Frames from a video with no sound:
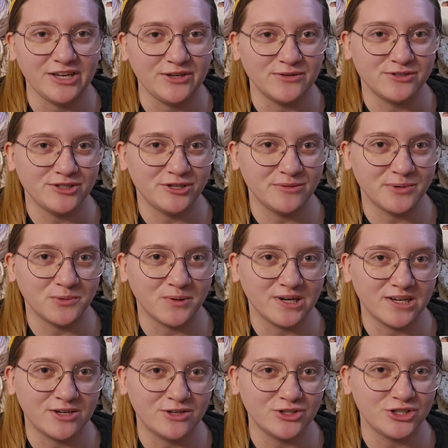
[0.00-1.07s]
YouTube
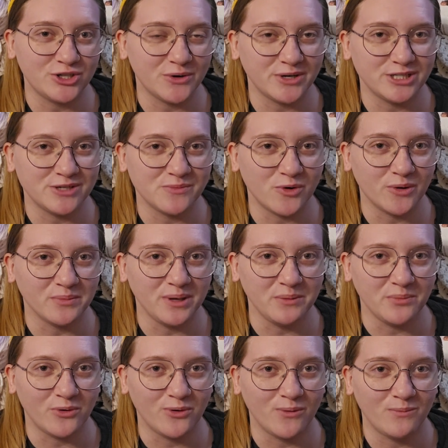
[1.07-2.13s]
will show it to more
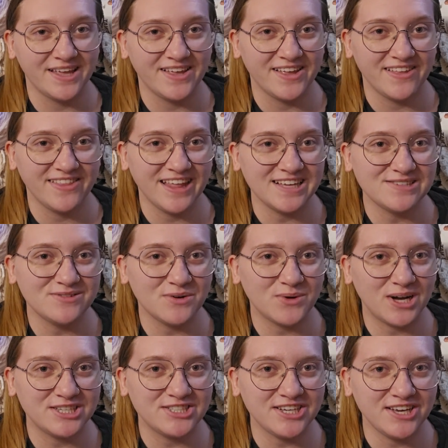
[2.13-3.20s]
people. Thanks for
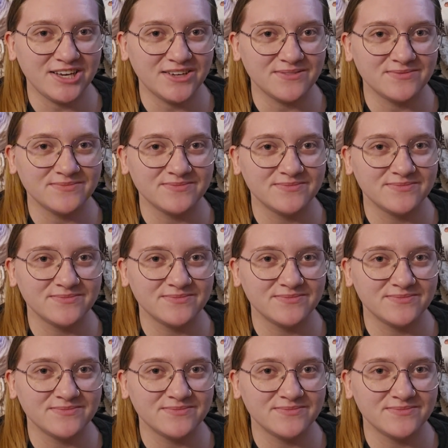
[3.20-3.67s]
watching.